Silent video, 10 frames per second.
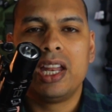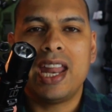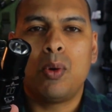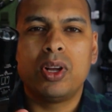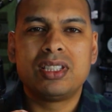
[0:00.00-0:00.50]

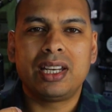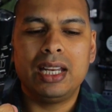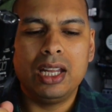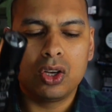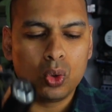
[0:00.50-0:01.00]
Now what's
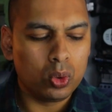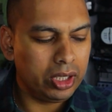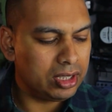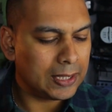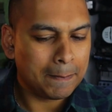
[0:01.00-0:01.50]
really
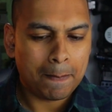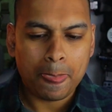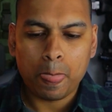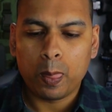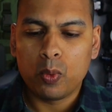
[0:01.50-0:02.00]
cool is
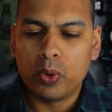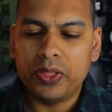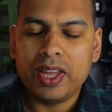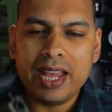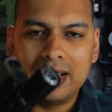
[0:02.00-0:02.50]

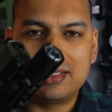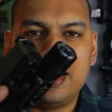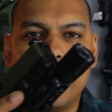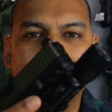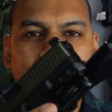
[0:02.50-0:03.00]
with the
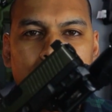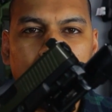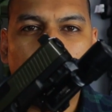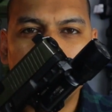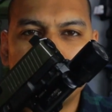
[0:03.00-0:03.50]
X300,
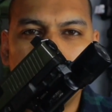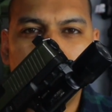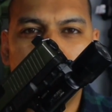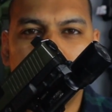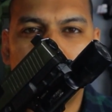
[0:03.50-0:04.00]
because the
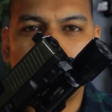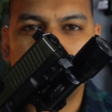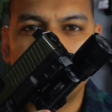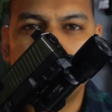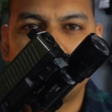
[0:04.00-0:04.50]
switches are
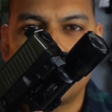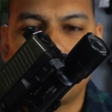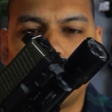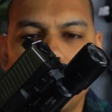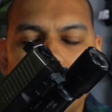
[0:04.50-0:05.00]
so stiff,